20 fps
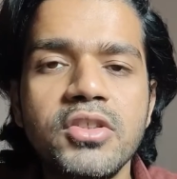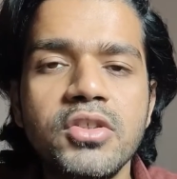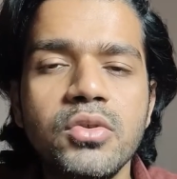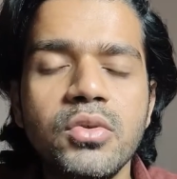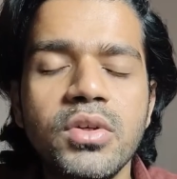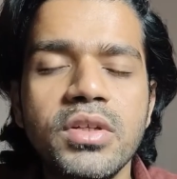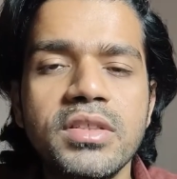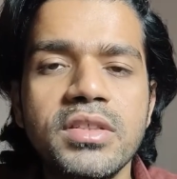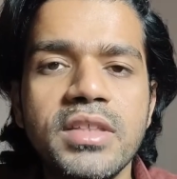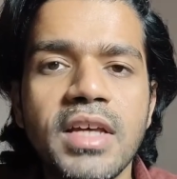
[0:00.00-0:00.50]

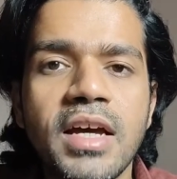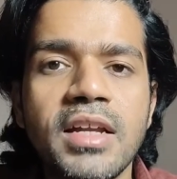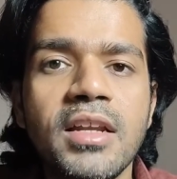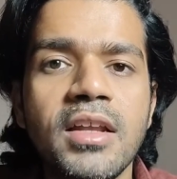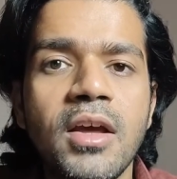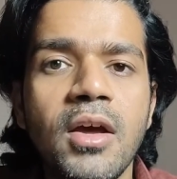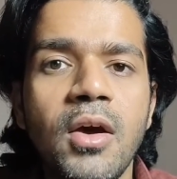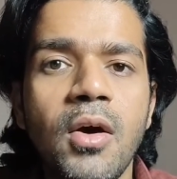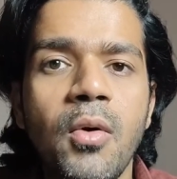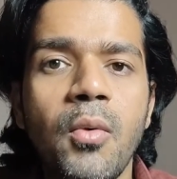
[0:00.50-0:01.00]
you is that
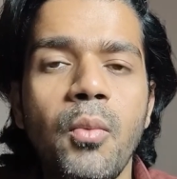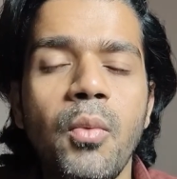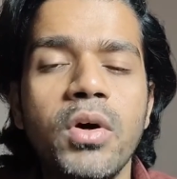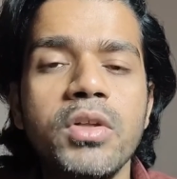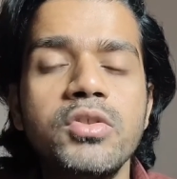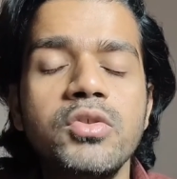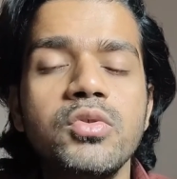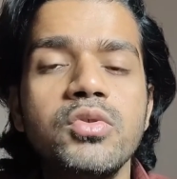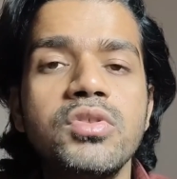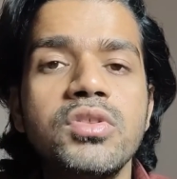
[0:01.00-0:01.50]

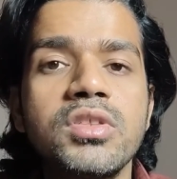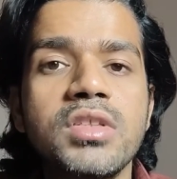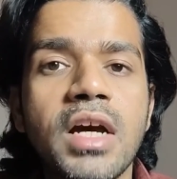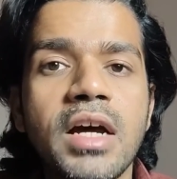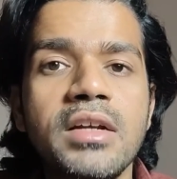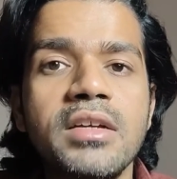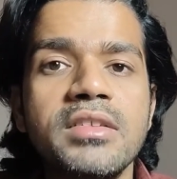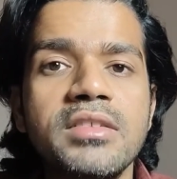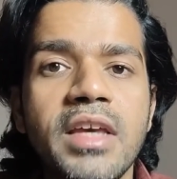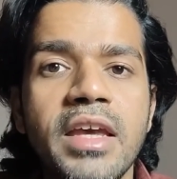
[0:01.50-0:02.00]
once you
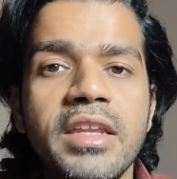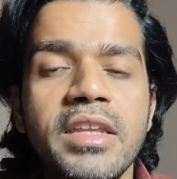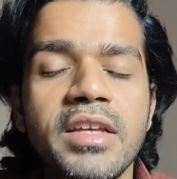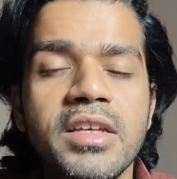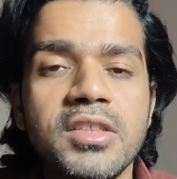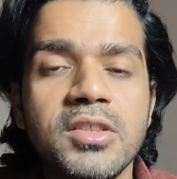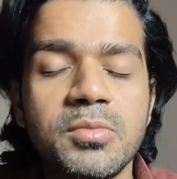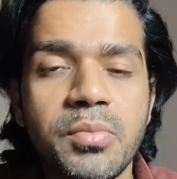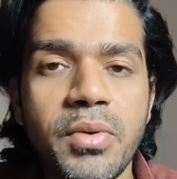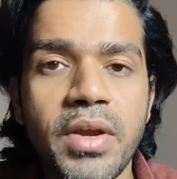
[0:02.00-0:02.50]
start designing a
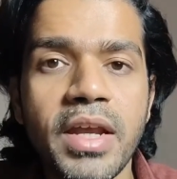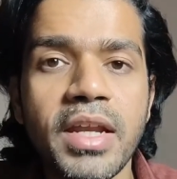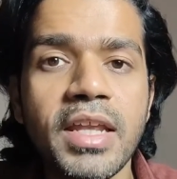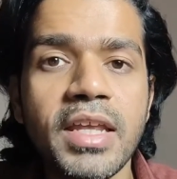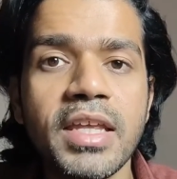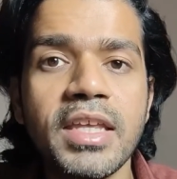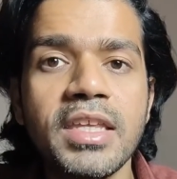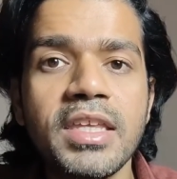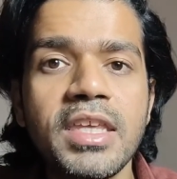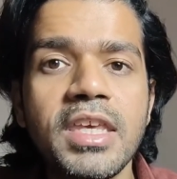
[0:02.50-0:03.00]
spread,
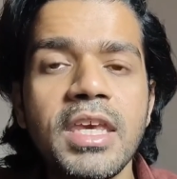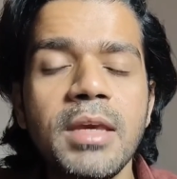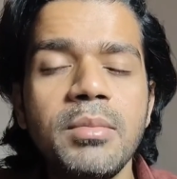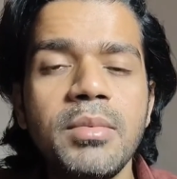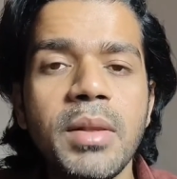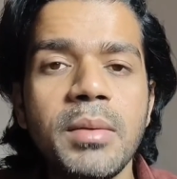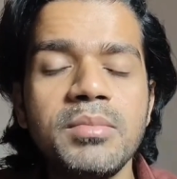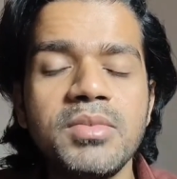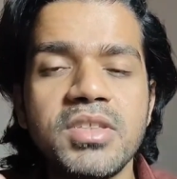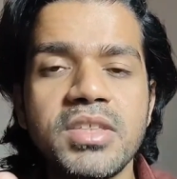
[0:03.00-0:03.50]
keep
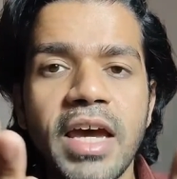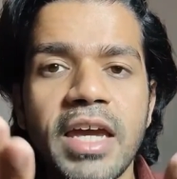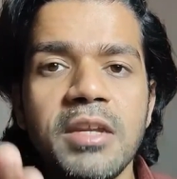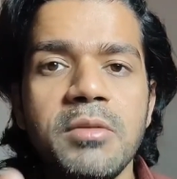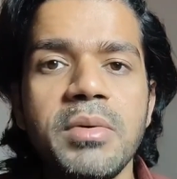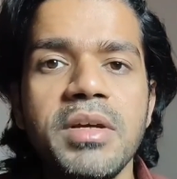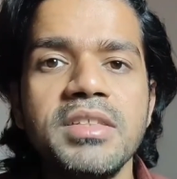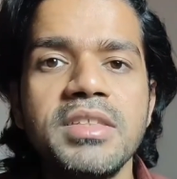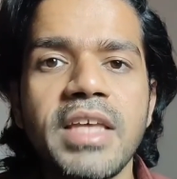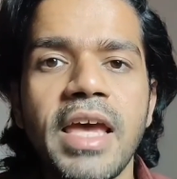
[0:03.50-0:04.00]
them side
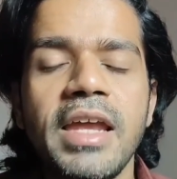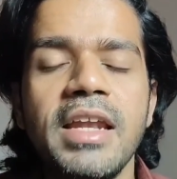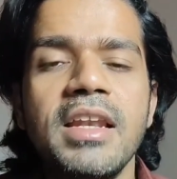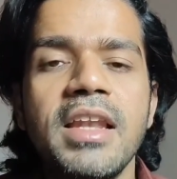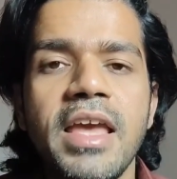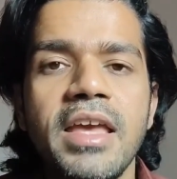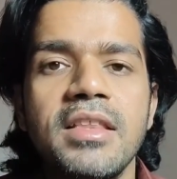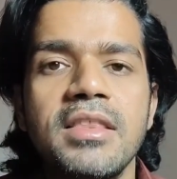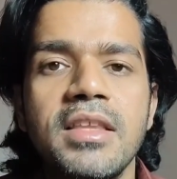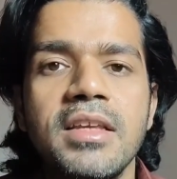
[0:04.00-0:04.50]
by side
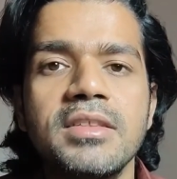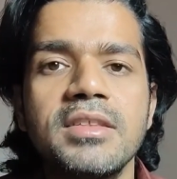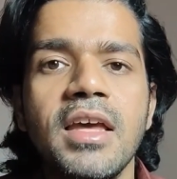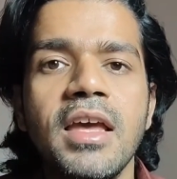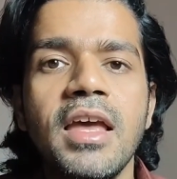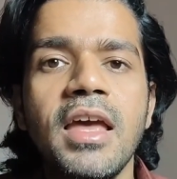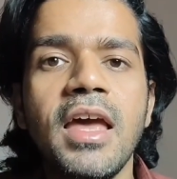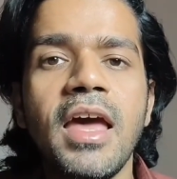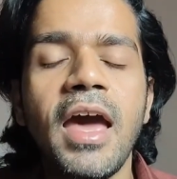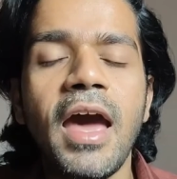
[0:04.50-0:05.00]
like this
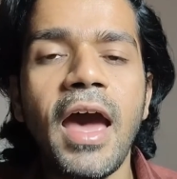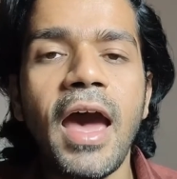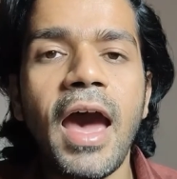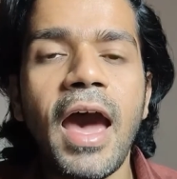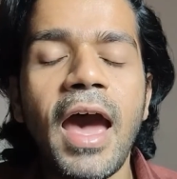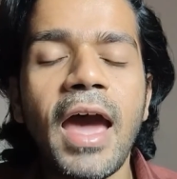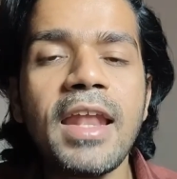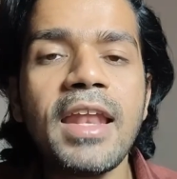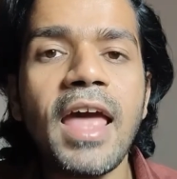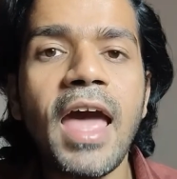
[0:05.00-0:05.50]

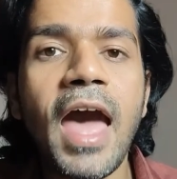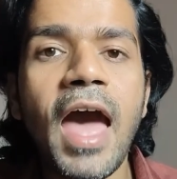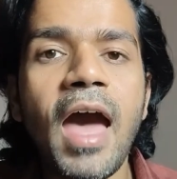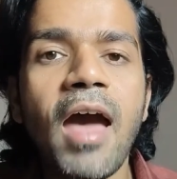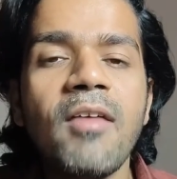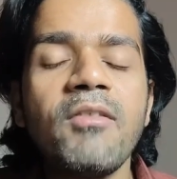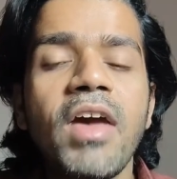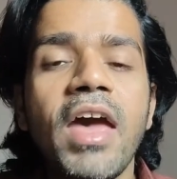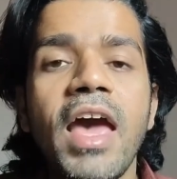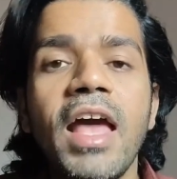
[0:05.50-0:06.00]
and
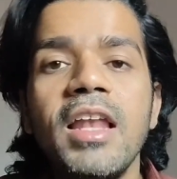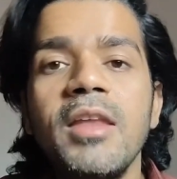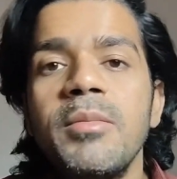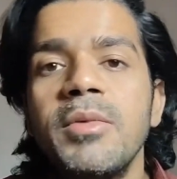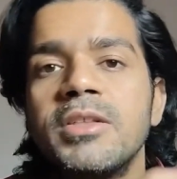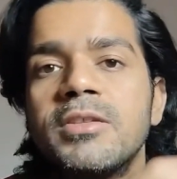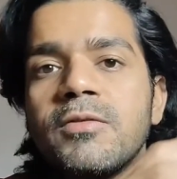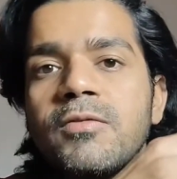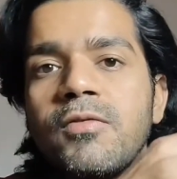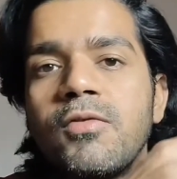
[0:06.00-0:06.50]
have
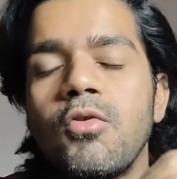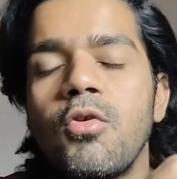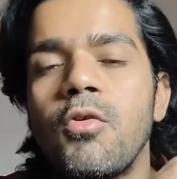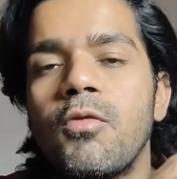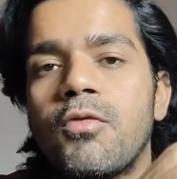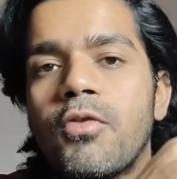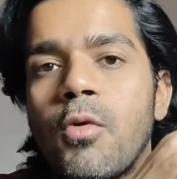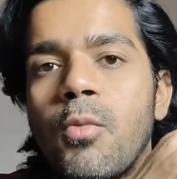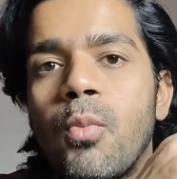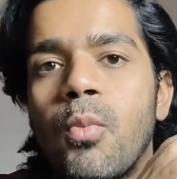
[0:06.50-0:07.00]
elements flow
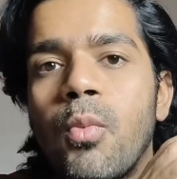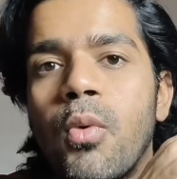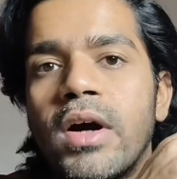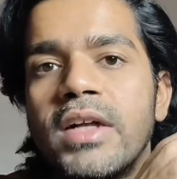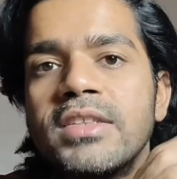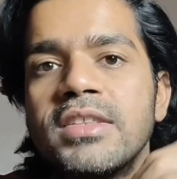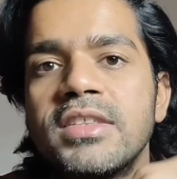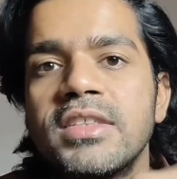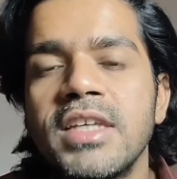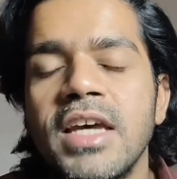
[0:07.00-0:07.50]
from
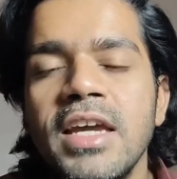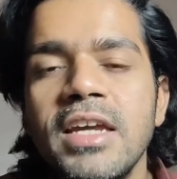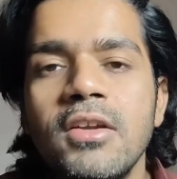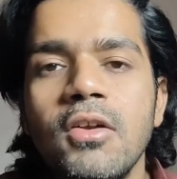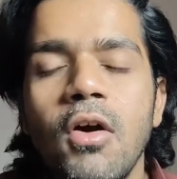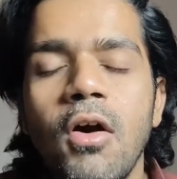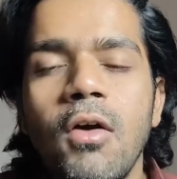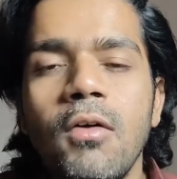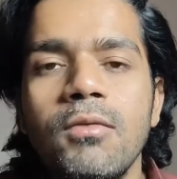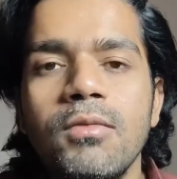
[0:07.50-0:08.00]
one side
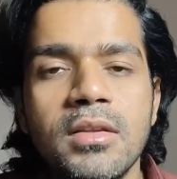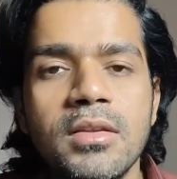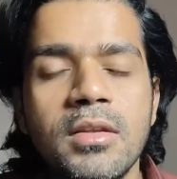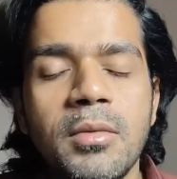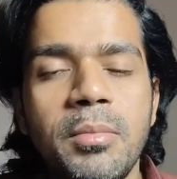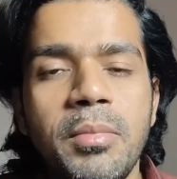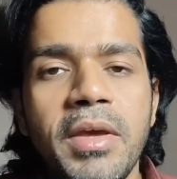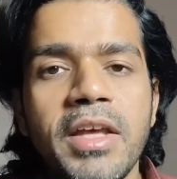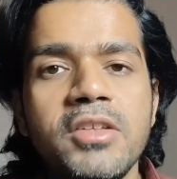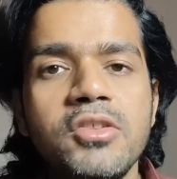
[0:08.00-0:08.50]
of the
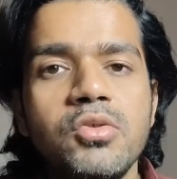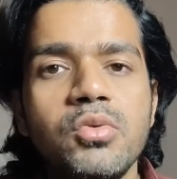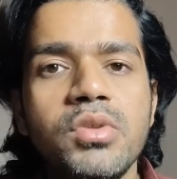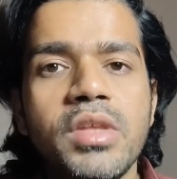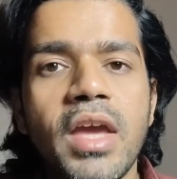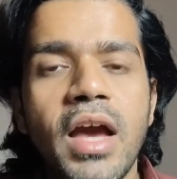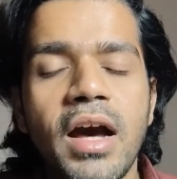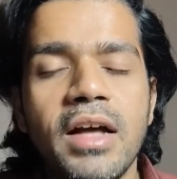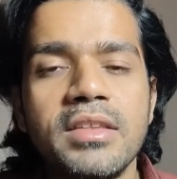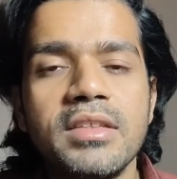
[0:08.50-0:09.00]
page to
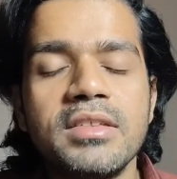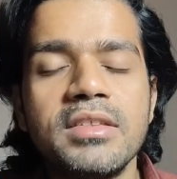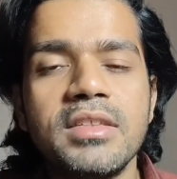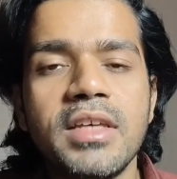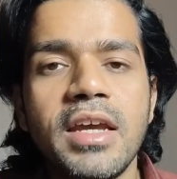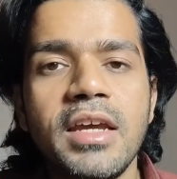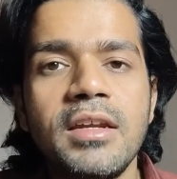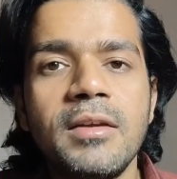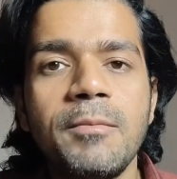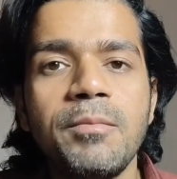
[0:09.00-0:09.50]
the other
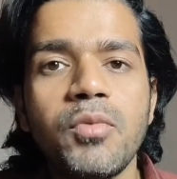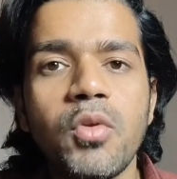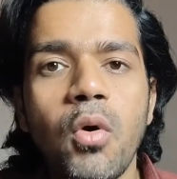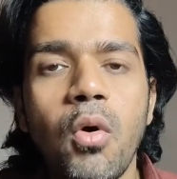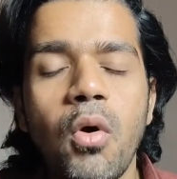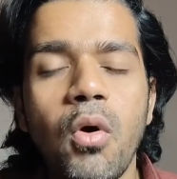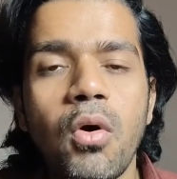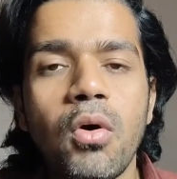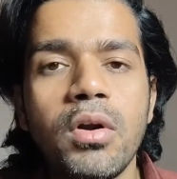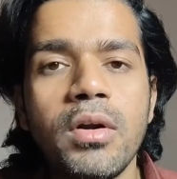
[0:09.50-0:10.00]
side,
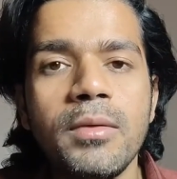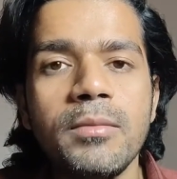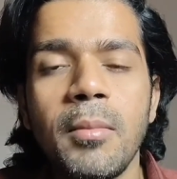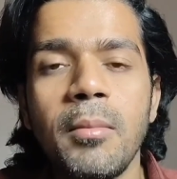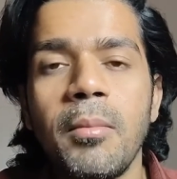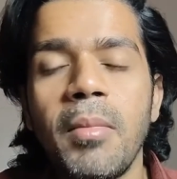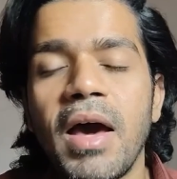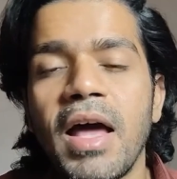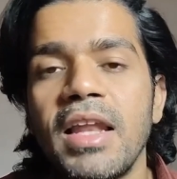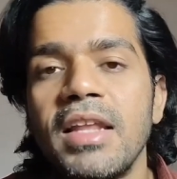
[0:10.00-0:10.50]
or
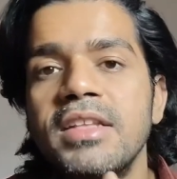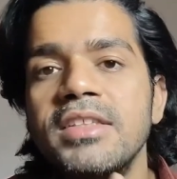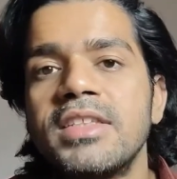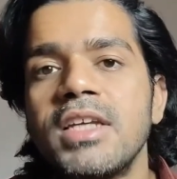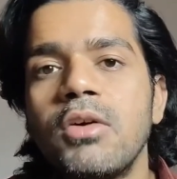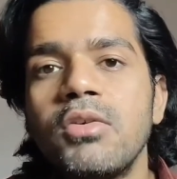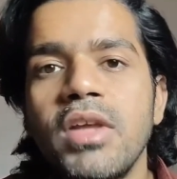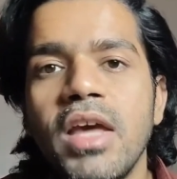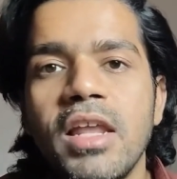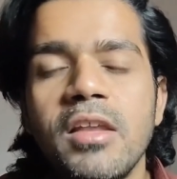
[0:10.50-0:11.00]
balance
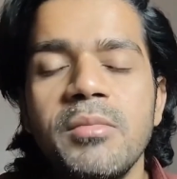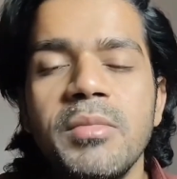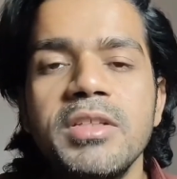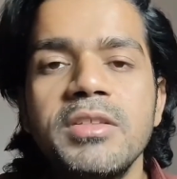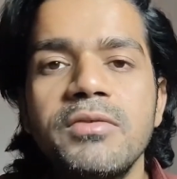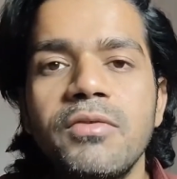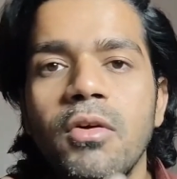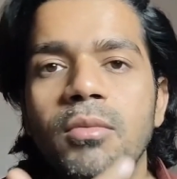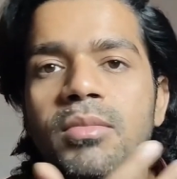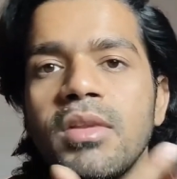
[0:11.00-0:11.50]
out
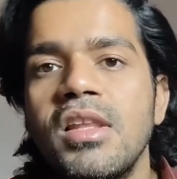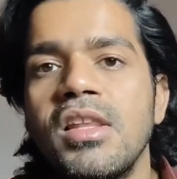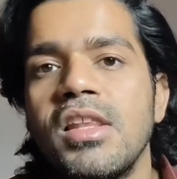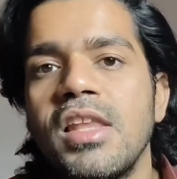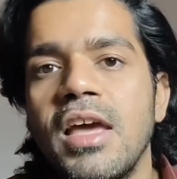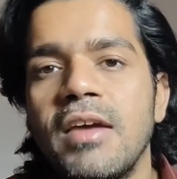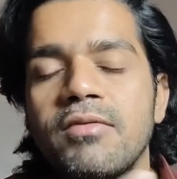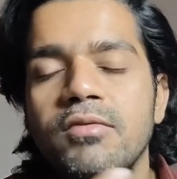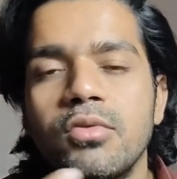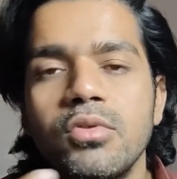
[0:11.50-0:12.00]
elements from the
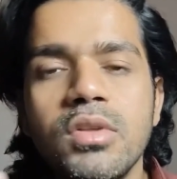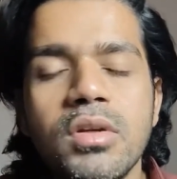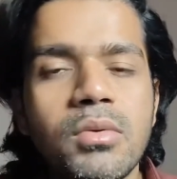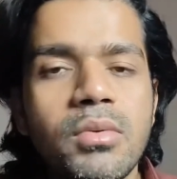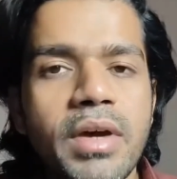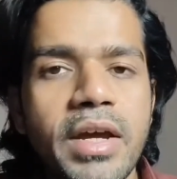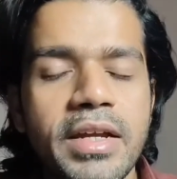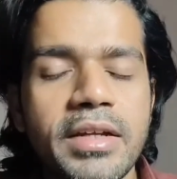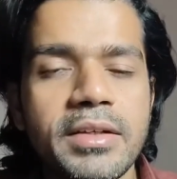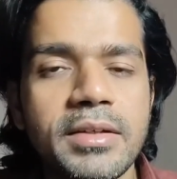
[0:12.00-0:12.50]
left to the
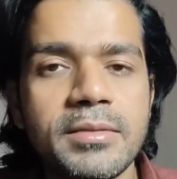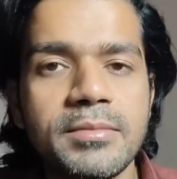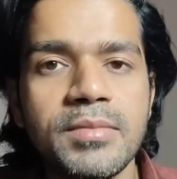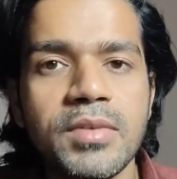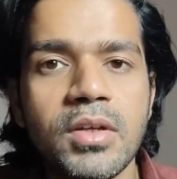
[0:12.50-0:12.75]
right,